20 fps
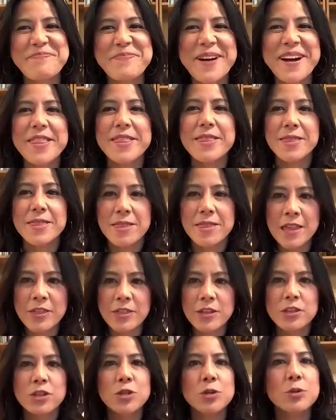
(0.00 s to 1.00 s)
But
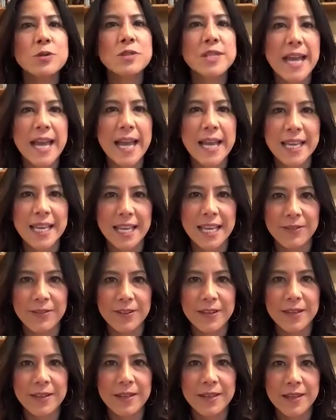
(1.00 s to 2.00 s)
and the tools I have
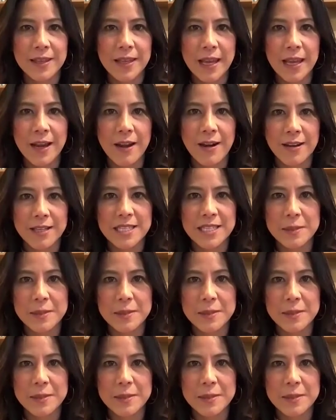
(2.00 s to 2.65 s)
given, they are